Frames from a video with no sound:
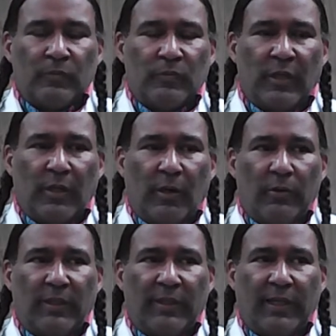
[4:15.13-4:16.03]

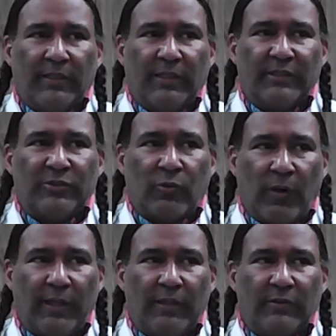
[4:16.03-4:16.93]
It's
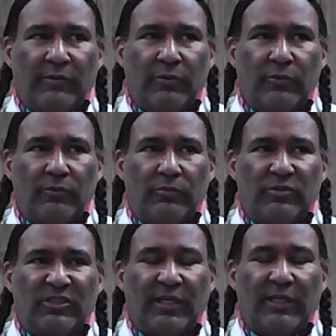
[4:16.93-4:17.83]
great to
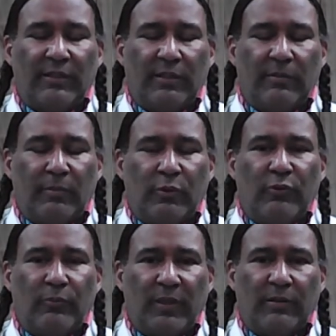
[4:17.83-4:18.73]
see the
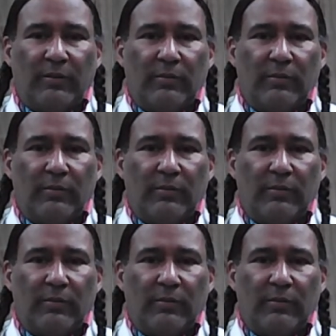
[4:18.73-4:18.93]
movement,